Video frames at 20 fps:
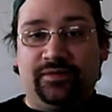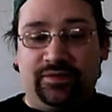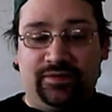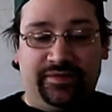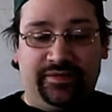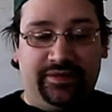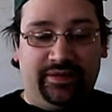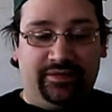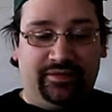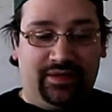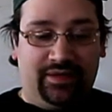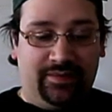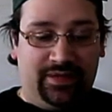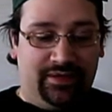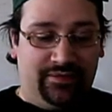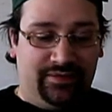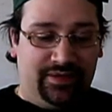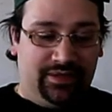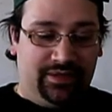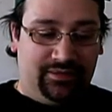for swiveling around, by
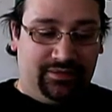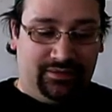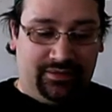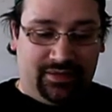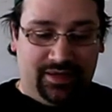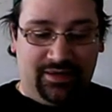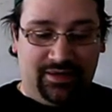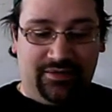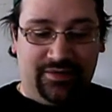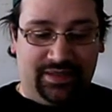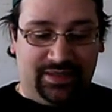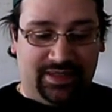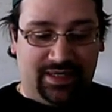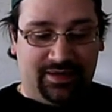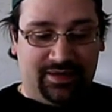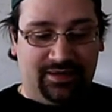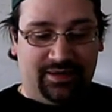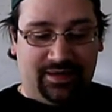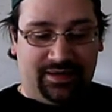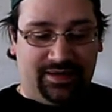the way. I noticed
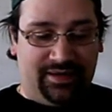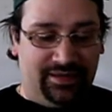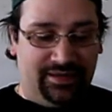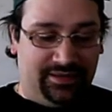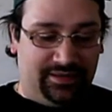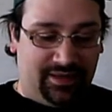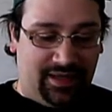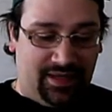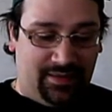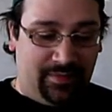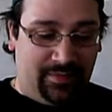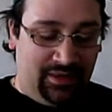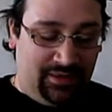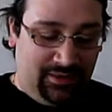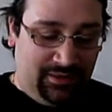that. I need to stop.